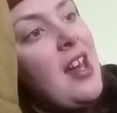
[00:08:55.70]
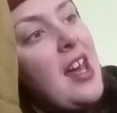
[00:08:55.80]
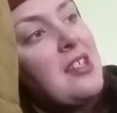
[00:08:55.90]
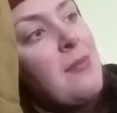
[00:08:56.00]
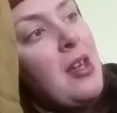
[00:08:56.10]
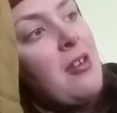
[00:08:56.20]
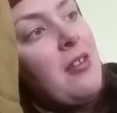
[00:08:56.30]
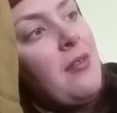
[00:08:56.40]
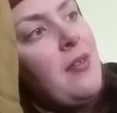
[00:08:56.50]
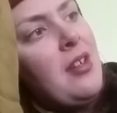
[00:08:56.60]
Asked
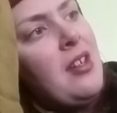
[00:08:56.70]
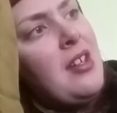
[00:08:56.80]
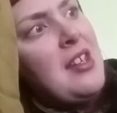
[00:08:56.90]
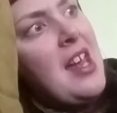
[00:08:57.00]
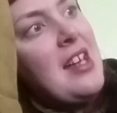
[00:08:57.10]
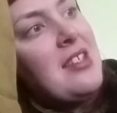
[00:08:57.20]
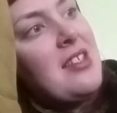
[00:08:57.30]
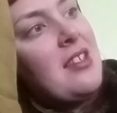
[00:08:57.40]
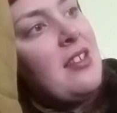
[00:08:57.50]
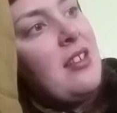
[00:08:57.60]
Michael.
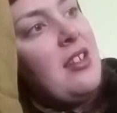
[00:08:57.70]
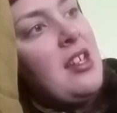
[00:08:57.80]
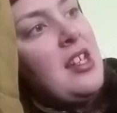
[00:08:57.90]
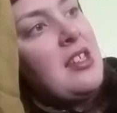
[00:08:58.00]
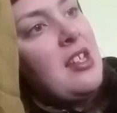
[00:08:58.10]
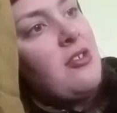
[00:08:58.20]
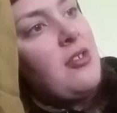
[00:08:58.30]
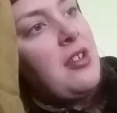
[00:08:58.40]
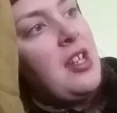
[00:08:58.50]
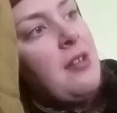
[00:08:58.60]
Yes, he said
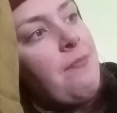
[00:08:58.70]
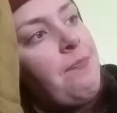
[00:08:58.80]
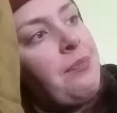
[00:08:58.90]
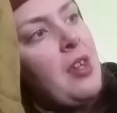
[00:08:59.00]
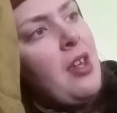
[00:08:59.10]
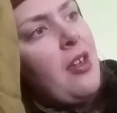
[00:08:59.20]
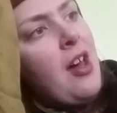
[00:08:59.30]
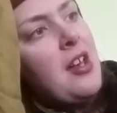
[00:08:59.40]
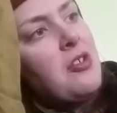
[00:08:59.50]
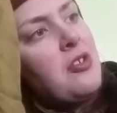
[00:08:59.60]
shortly.
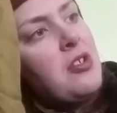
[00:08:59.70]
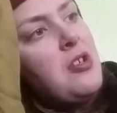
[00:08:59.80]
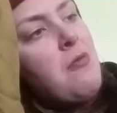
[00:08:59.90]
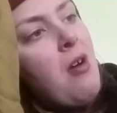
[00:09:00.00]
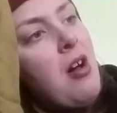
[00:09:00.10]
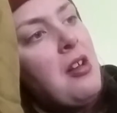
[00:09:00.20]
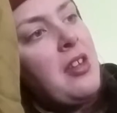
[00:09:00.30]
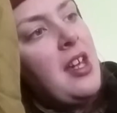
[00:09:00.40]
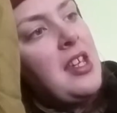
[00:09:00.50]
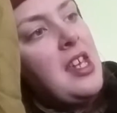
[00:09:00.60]
Gosh, you are
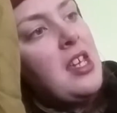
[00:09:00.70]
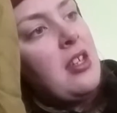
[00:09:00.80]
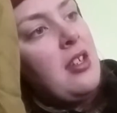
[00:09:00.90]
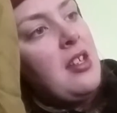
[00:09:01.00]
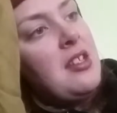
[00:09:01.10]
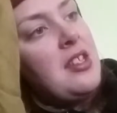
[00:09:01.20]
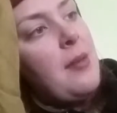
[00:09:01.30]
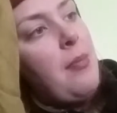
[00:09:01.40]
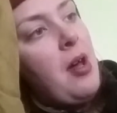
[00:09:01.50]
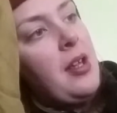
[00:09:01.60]
lucky,
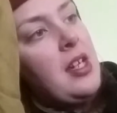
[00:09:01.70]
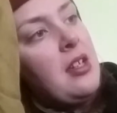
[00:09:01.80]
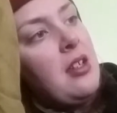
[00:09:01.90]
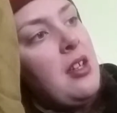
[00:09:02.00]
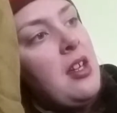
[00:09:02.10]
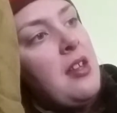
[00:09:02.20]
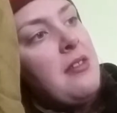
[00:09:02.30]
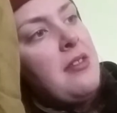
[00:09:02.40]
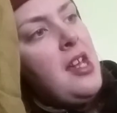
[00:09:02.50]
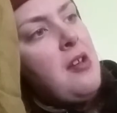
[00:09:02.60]
said Polly.
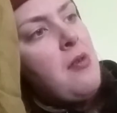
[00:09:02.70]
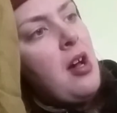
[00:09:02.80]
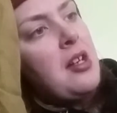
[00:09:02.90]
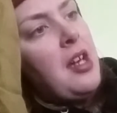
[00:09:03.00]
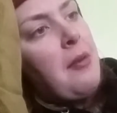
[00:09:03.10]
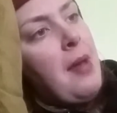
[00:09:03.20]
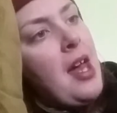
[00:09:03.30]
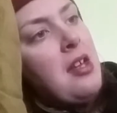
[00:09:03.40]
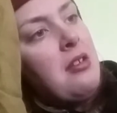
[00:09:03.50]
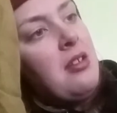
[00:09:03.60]
There you are, young
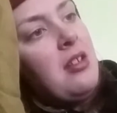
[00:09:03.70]
man,